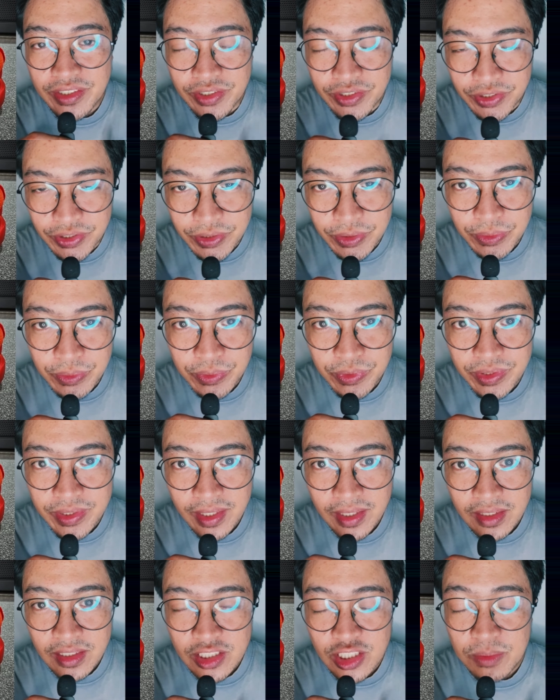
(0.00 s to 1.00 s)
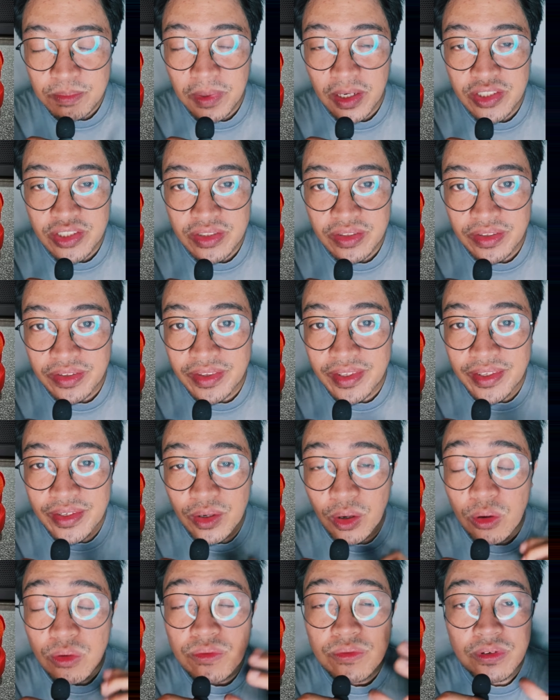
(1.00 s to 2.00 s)
shoes, especially the
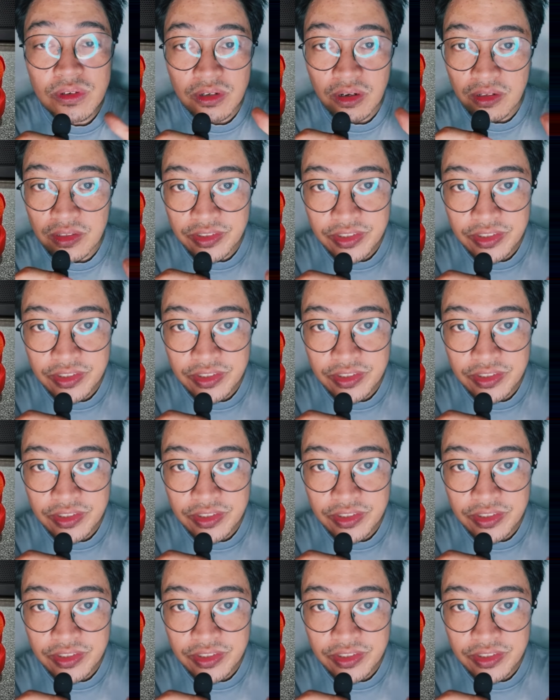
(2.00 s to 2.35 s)
overall